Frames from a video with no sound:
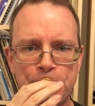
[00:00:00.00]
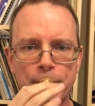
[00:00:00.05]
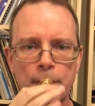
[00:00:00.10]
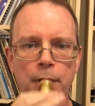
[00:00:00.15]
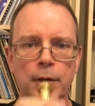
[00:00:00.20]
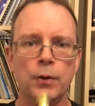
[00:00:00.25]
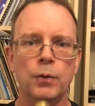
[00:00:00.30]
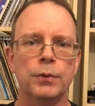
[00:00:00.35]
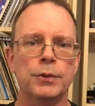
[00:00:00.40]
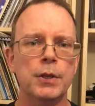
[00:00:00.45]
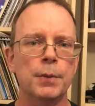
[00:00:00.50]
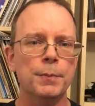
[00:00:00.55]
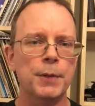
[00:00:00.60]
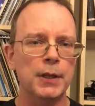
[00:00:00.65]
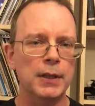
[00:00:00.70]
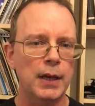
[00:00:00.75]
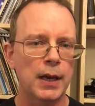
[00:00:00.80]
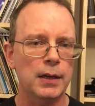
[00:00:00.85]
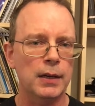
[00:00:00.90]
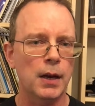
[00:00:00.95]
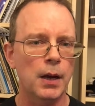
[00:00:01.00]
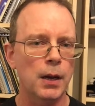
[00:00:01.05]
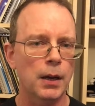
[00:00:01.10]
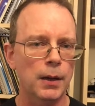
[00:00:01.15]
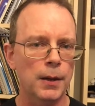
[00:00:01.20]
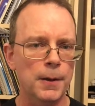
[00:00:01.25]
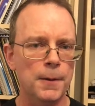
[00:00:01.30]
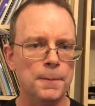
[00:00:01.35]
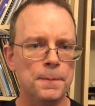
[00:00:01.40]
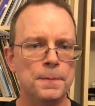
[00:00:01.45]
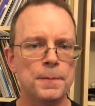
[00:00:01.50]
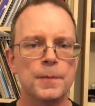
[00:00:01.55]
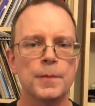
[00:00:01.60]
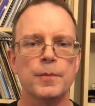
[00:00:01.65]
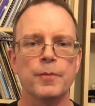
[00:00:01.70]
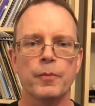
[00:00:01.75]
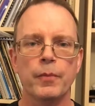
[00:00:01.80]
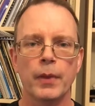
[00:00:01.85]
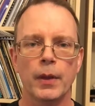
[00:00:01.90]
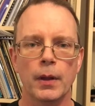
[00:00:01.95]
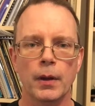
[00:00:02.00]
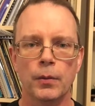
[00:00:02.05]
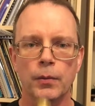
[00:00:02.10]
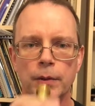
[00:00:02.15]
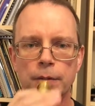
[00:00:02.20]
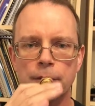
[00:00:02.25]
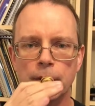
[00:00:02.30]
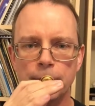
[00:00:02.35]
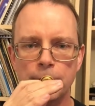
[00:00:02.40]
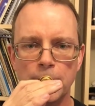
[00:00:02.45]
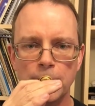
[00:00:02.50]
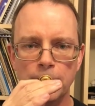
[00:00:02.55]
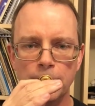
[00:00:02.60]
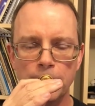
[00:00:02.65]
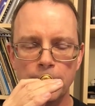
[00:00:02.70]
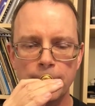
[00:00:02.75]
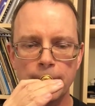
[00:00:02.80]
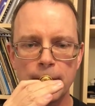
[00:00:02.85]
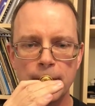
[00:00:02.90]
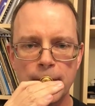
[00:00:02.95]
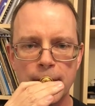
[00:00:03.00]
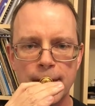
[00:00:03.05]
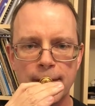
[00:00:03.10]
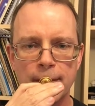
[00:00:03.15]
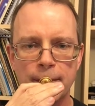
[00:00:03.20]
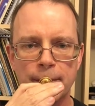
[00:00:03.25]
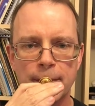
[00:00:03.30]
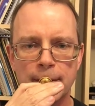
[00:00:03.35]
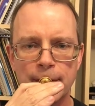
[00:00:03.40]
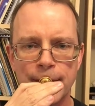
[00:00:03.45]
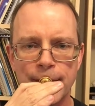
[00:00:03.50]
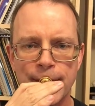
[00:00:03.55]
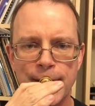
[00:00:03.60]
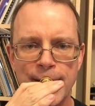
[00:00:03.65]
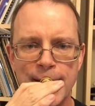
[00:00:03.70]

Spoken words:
I don't want something that high. I want something in the middle.